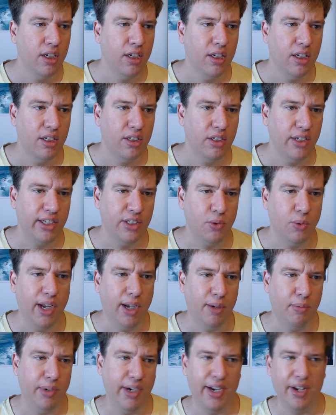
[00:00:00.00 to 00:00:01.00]
So that's why
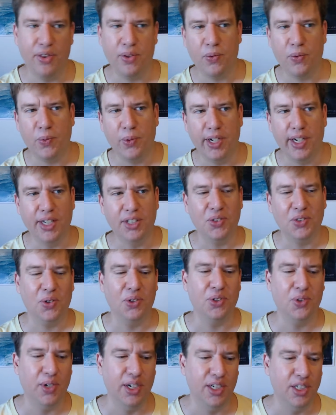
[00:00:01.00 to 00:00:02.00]
I'm reading three short
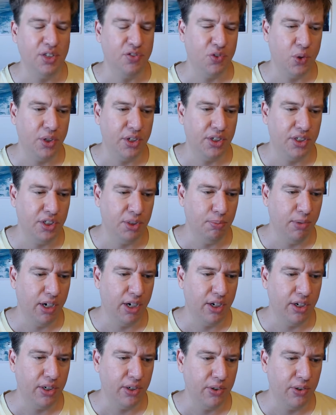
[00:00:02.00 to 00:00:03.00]
stories for
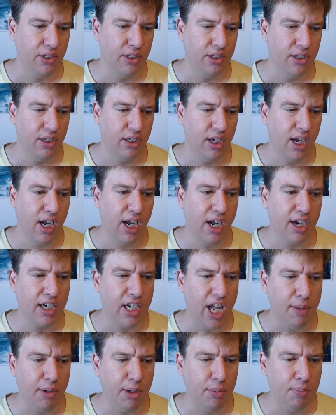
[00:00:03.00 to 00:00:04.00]
tomorrow. Uh,
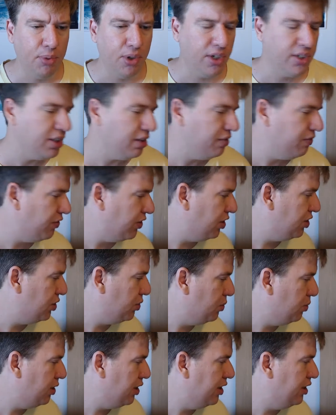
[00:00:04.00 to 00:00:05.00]
comic books, the first
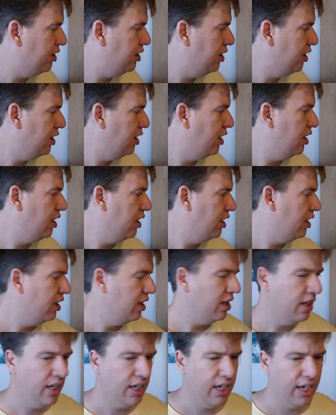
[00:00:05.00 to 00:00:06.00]
one.
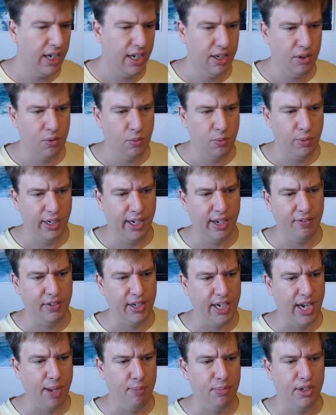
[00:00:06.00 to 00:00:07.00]
Uh, we have
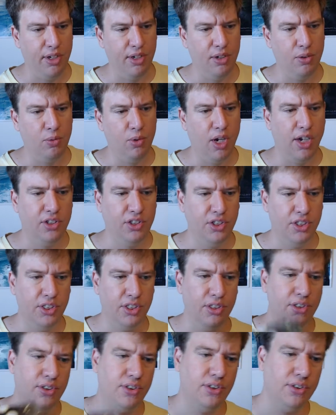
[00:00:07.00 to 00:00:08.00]
Captain
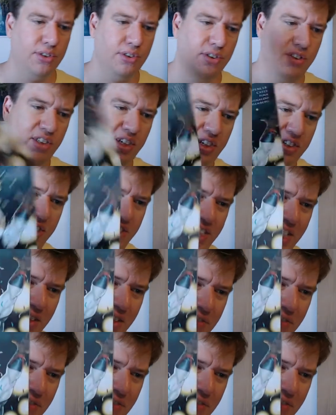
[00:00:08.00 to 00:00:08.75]
Rogers, or Steve